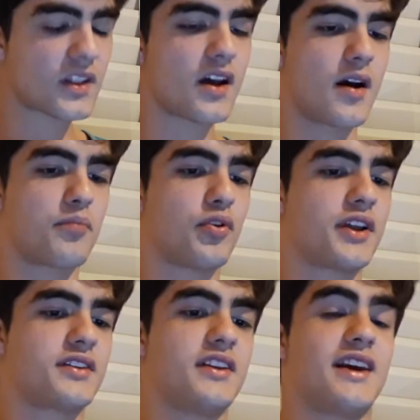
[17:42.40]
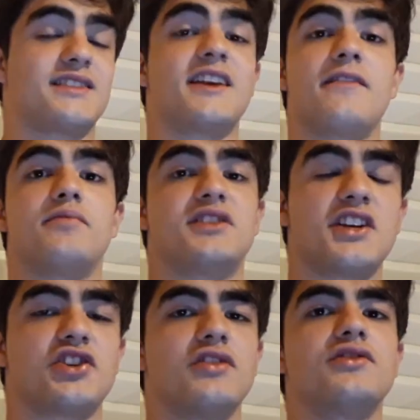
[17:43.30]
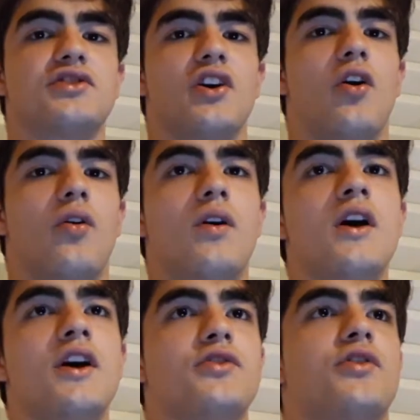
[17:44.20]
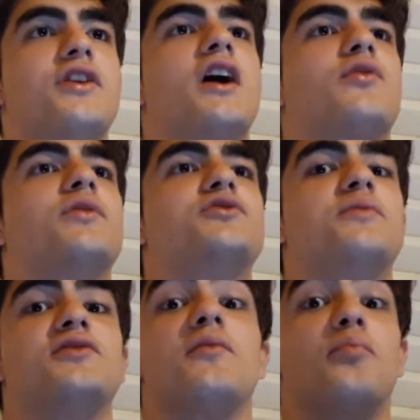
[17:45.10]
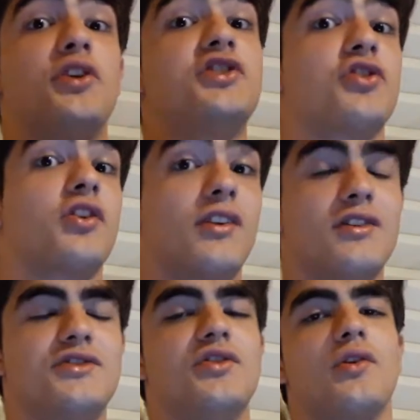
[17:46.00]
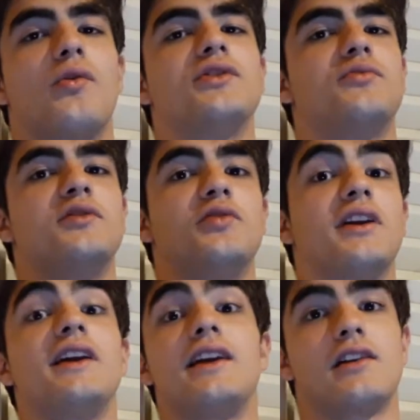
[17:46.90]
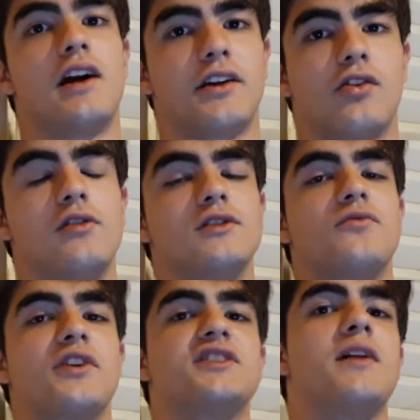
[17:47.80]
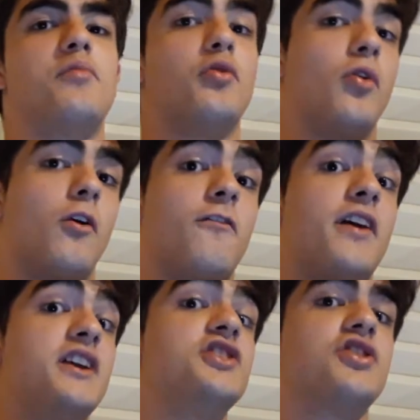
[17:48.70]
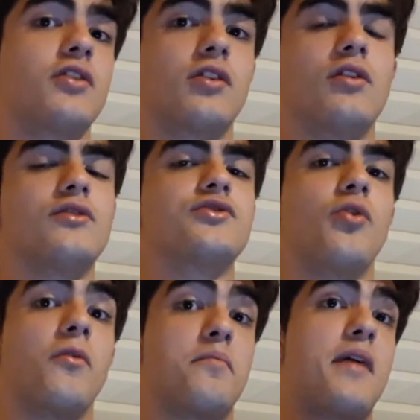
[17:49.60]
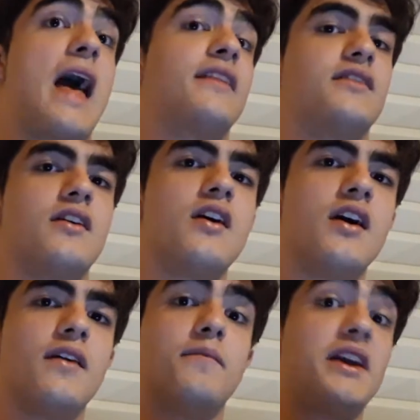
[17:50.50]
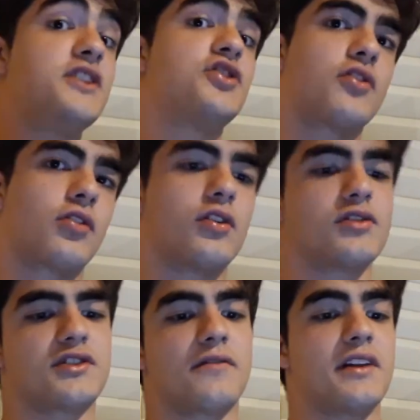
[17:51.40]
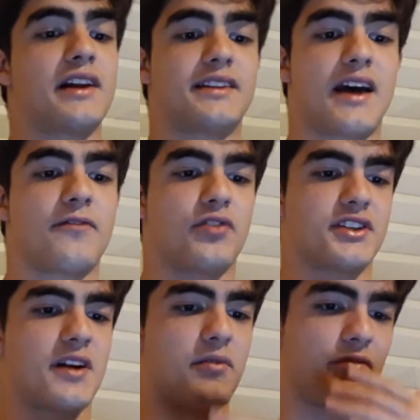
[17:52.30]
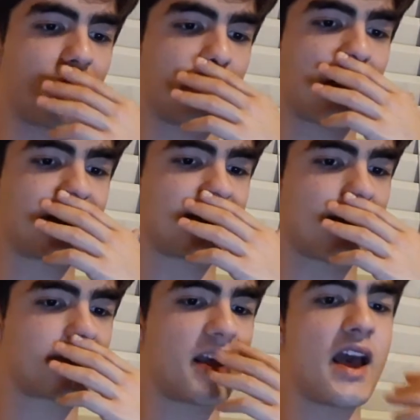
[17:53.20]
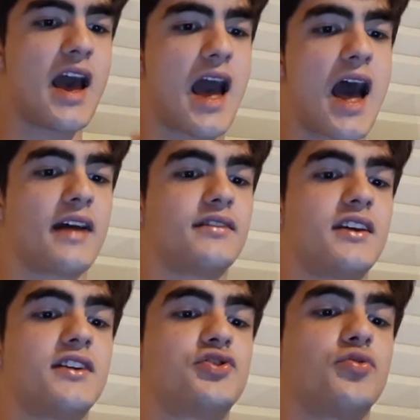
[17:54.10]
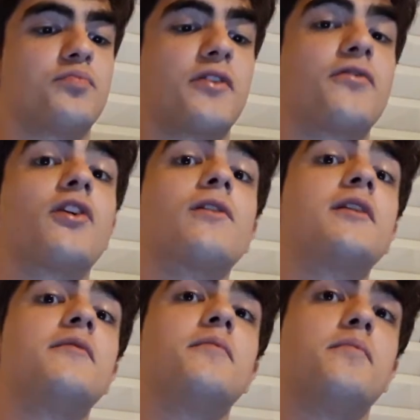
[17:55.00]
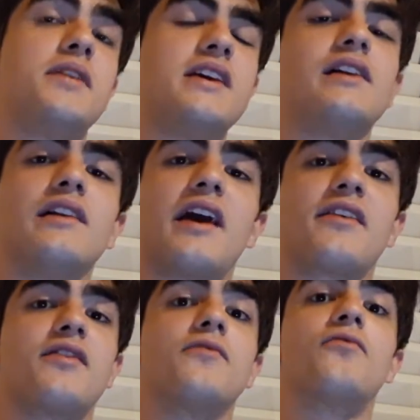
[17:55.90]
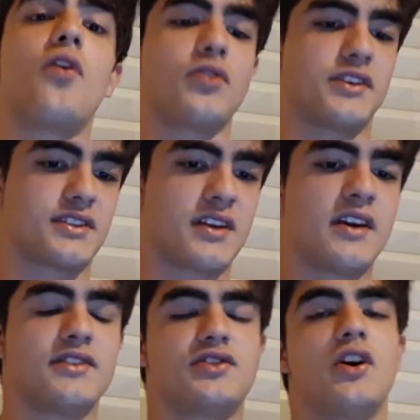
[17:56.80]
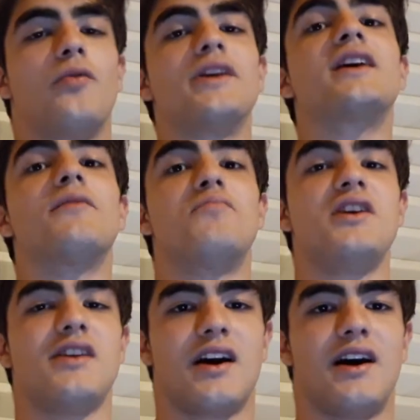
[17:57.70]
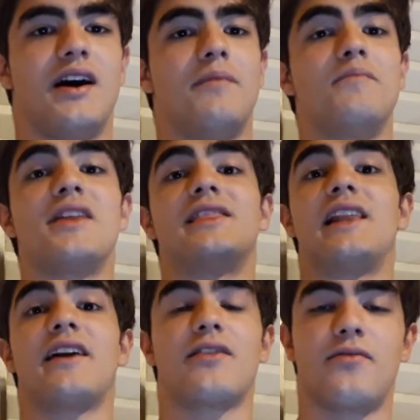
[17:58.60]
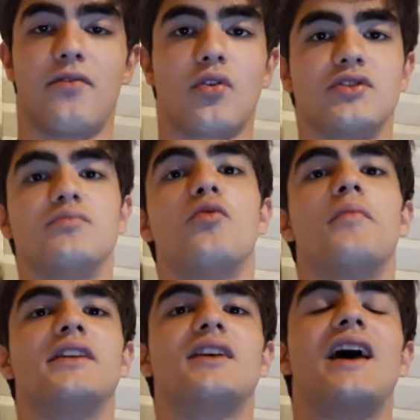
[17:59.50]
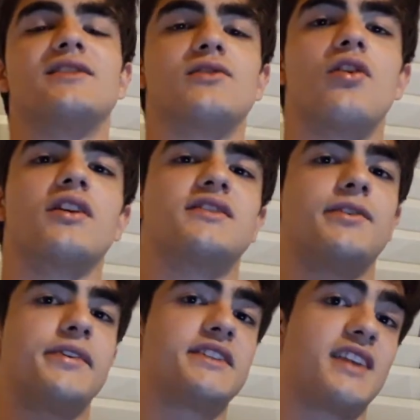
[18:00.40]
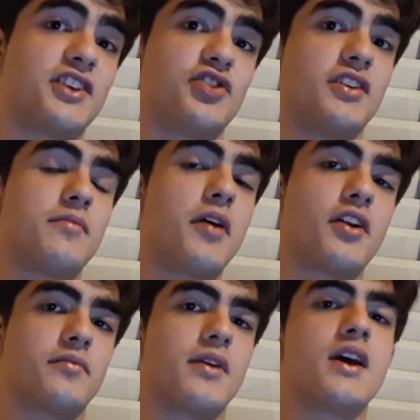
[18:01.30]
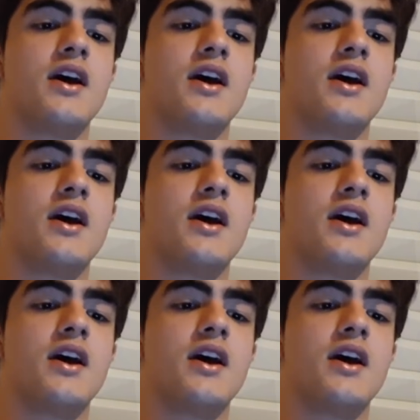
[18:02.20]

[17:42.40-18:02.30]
put it in a safe position, so you're not going to be doing preacher curls, you're going to be doing incline curls, for example, or Bayesian curls, or band Bayesian curls, something like that, for example, for your biceps. And it should preferably be length and focus. So it can be a mid-length focus movement as long as there is tension in the bottom.